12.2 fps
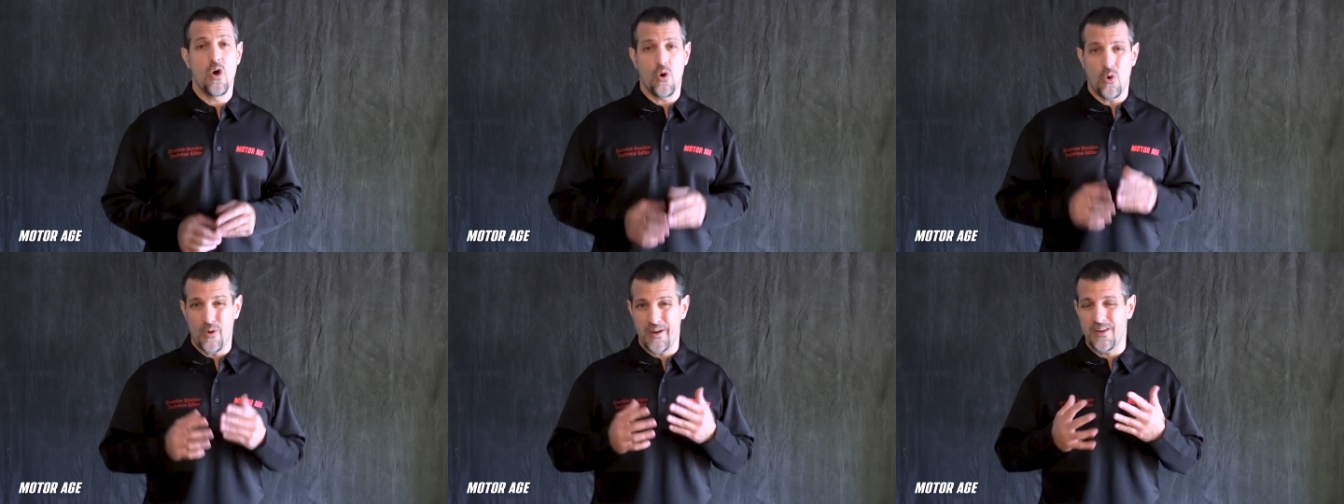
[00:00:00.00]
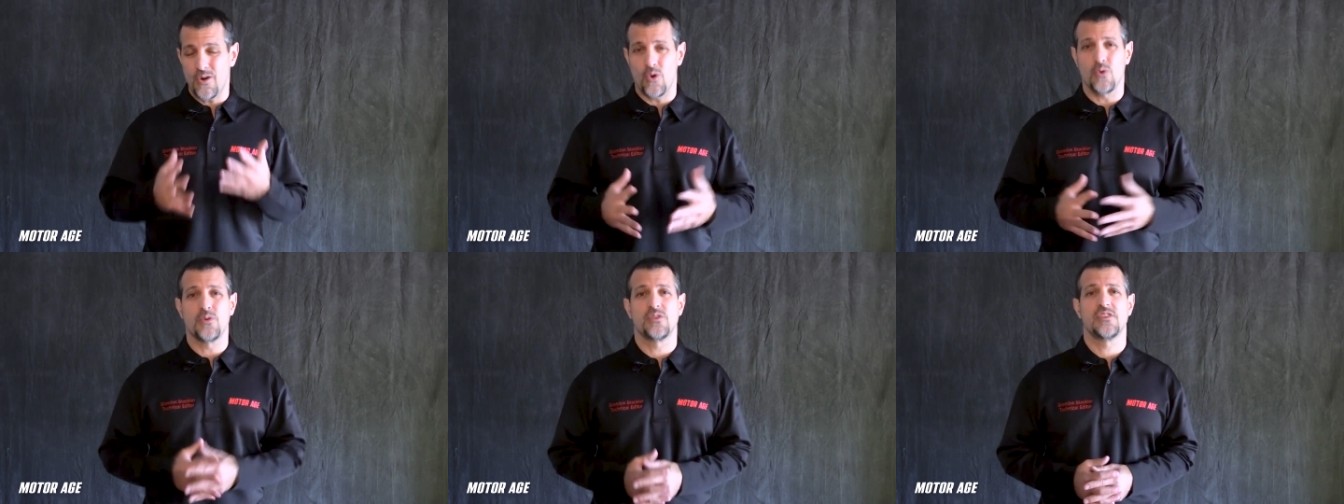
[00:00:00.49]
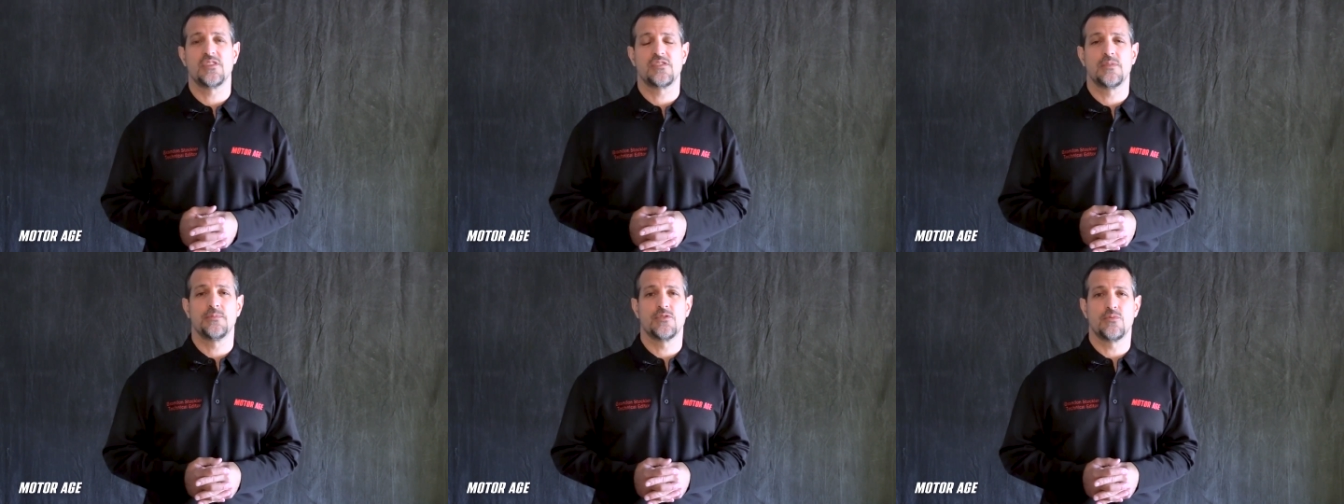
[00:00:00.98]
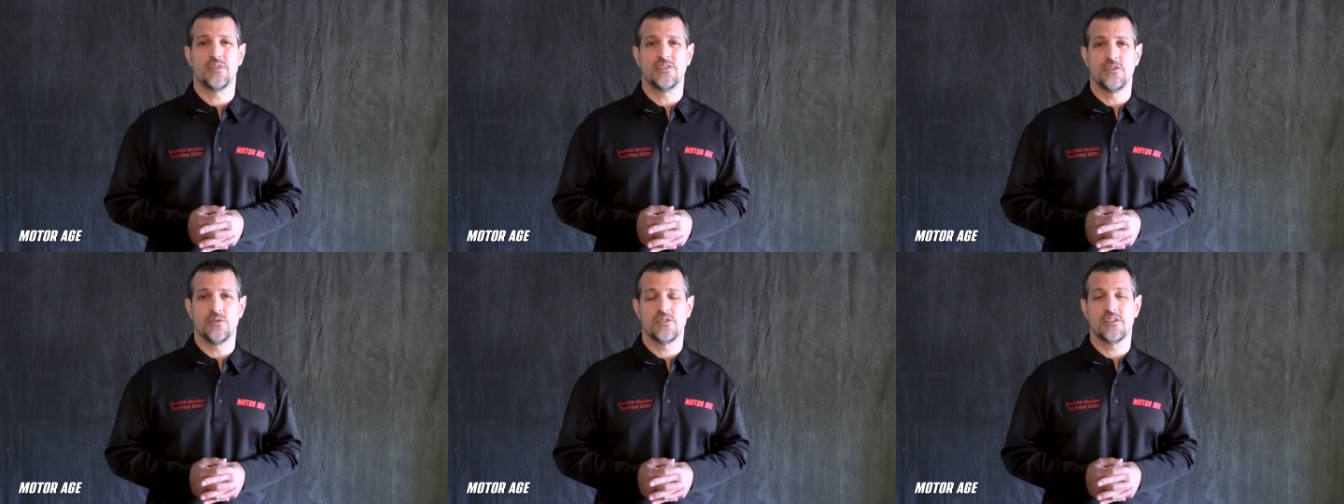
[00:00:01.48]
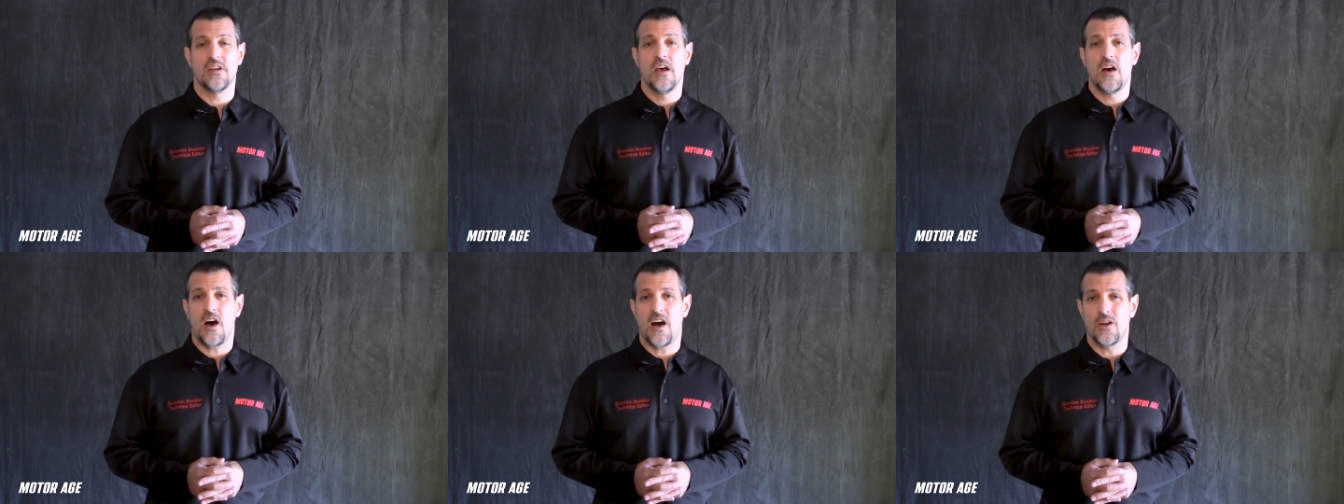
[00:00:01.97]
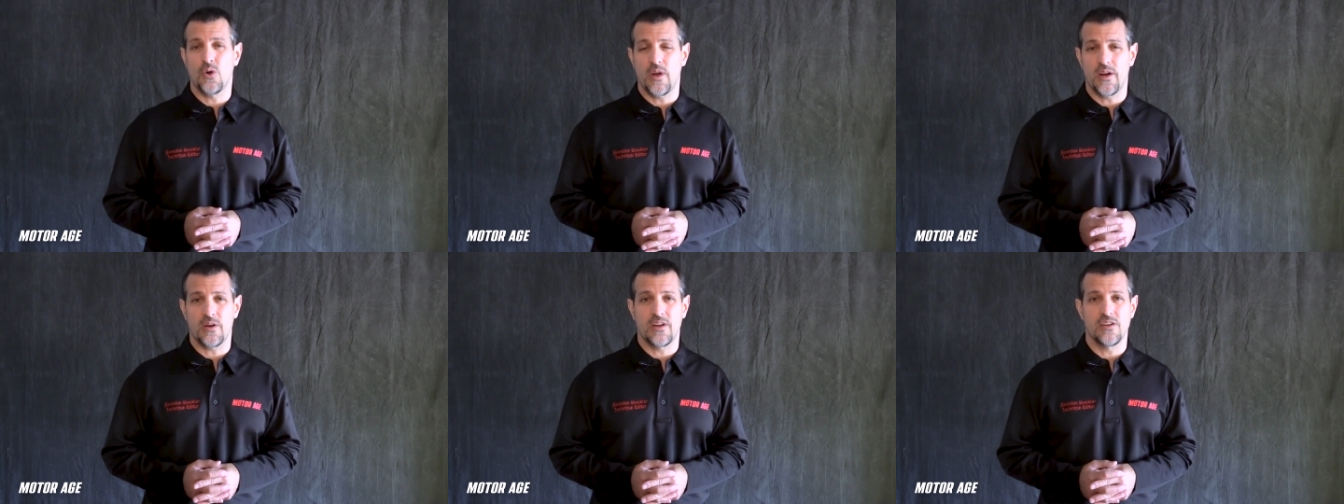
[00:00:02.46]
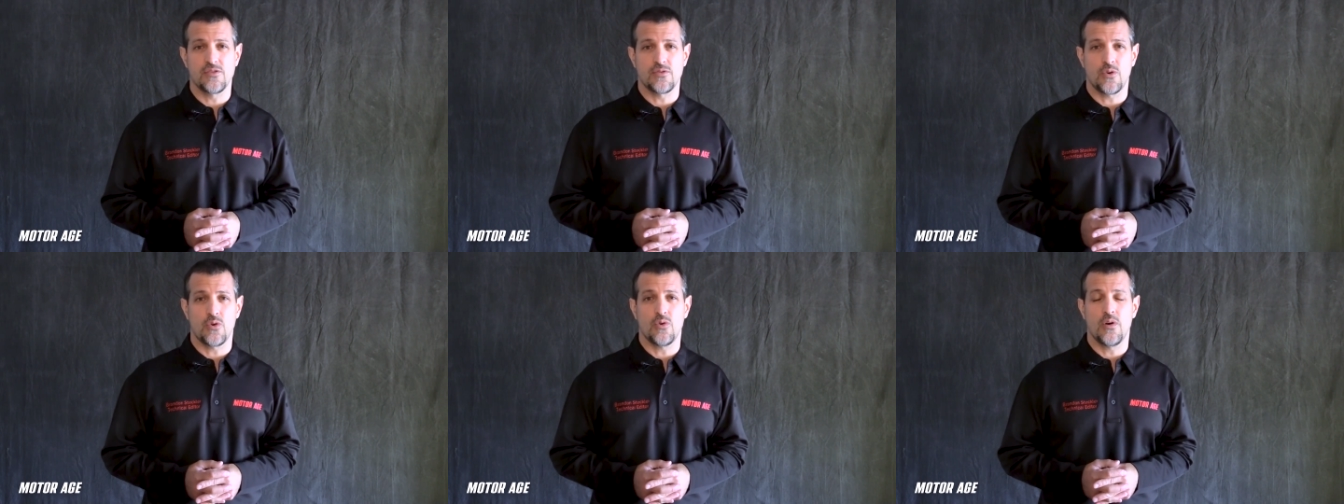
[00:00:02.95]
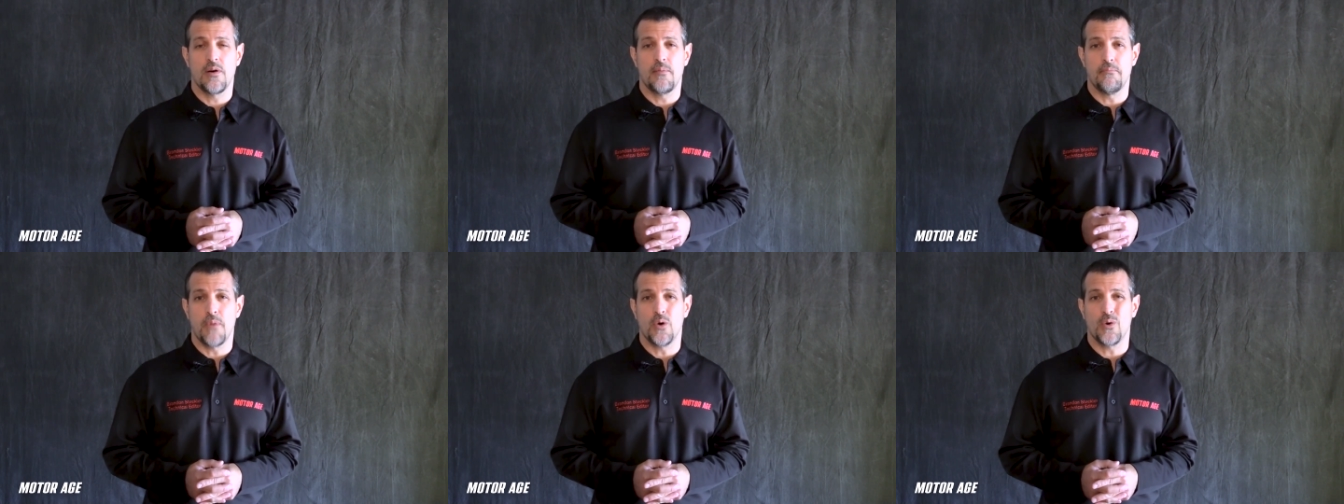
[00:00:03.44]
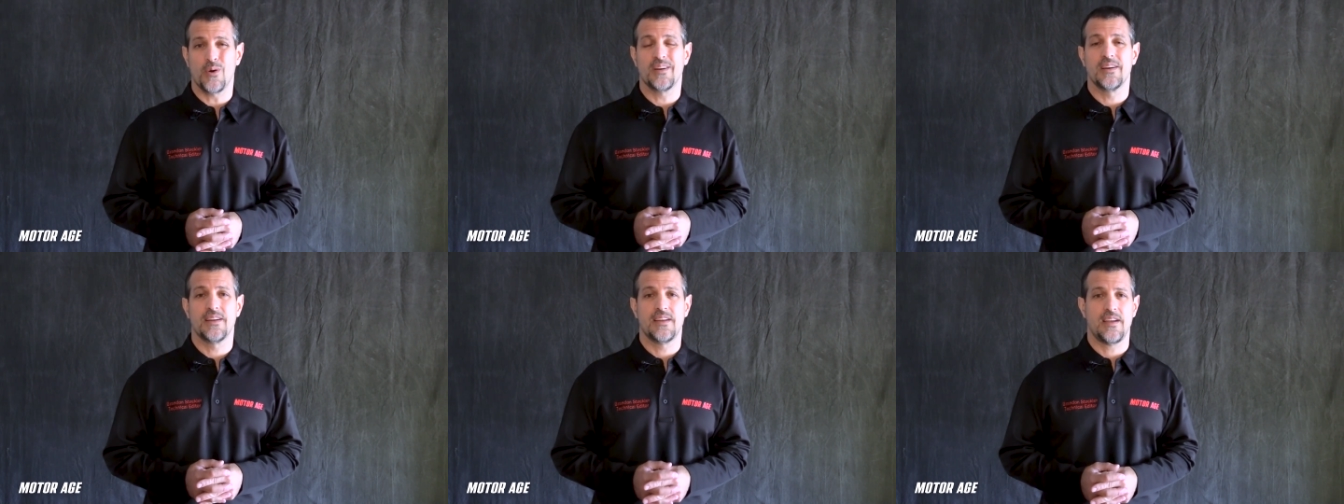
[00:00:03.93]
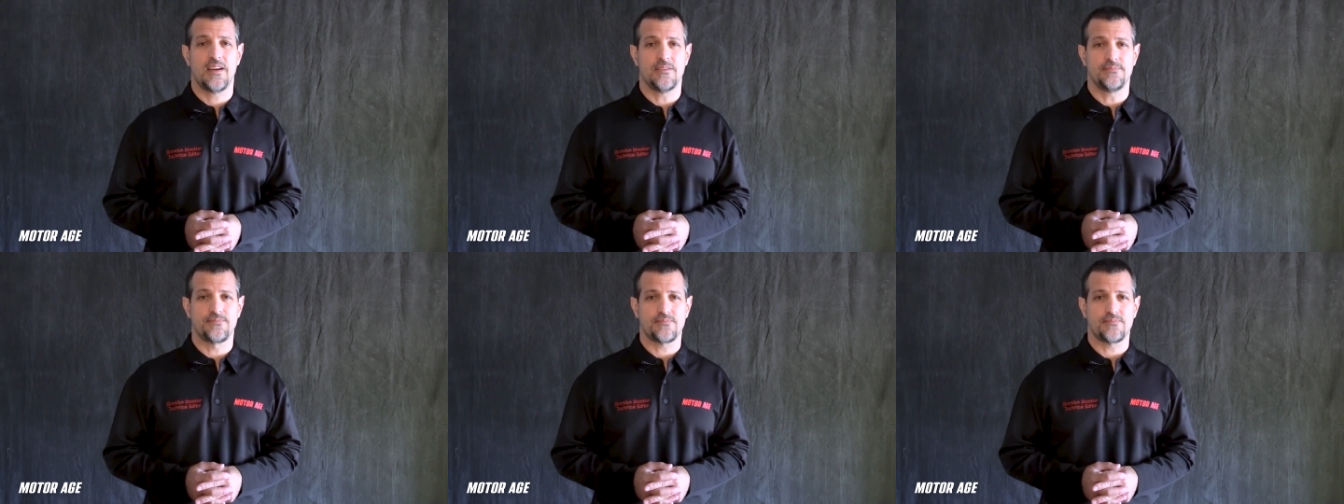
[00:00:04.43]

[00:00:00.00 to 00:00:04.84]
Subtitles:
or in older systems, reduce idle air control motor count.